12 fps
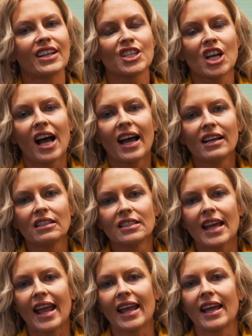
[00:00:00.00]
a
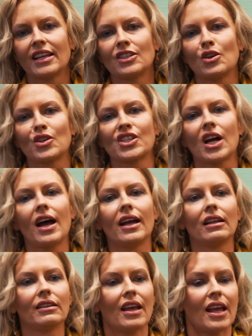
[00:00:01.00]
child and your
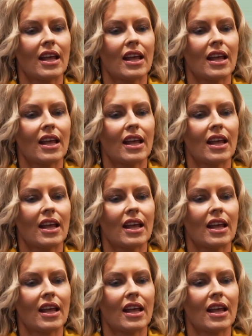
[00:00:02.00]
child,